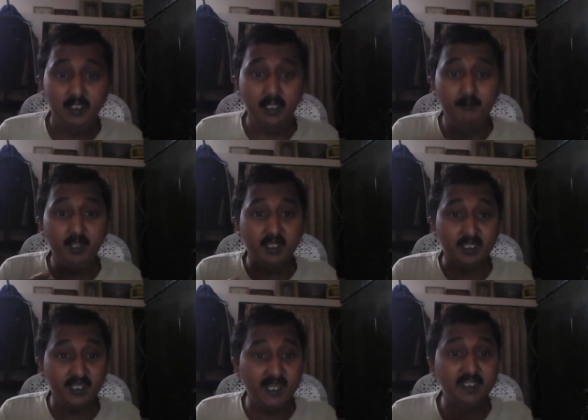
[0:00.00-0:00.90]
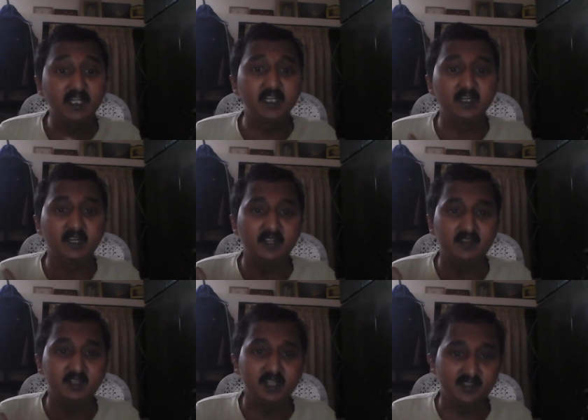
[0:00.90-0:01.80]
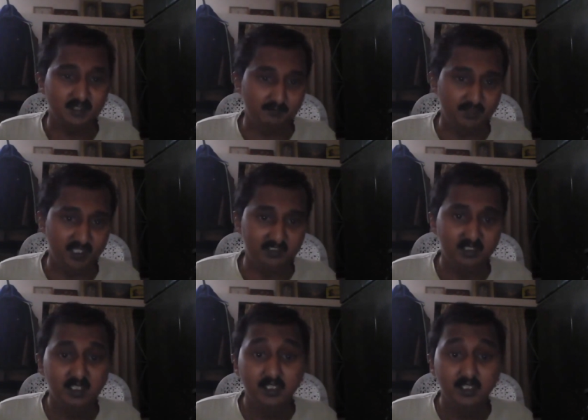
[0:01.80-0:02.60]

they may create an interest in their subject.